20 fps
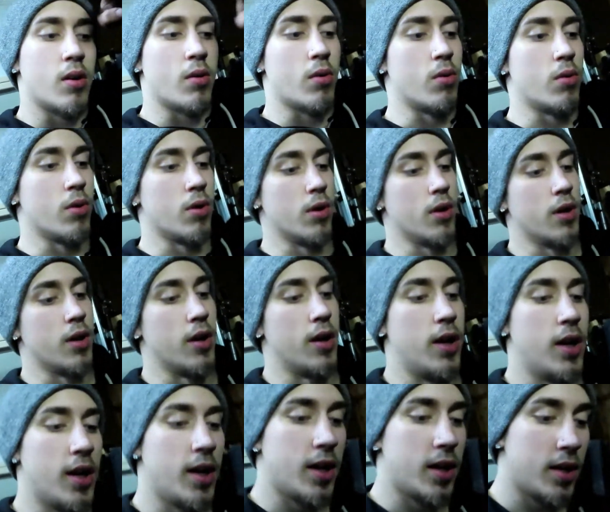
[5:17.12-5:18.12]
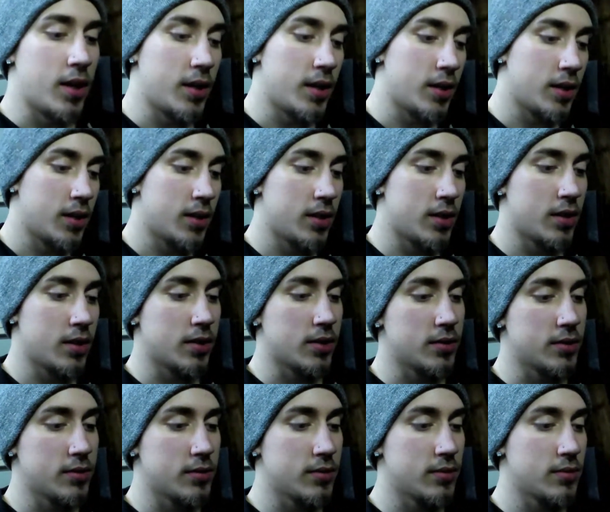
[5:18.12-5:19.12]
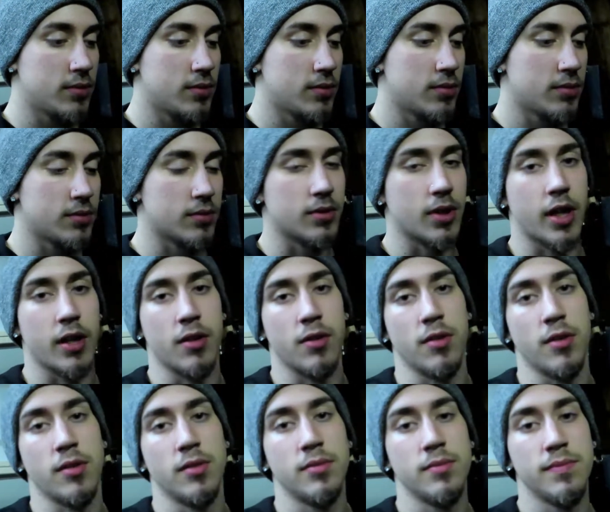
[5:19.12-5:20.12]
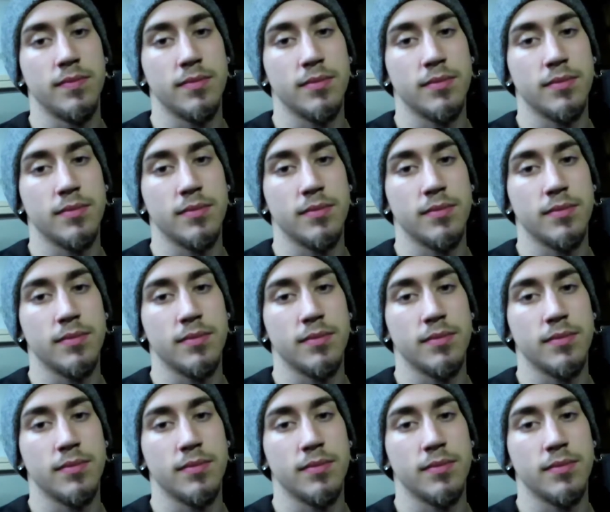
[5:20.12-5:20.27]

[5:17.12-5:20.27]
or I don't know.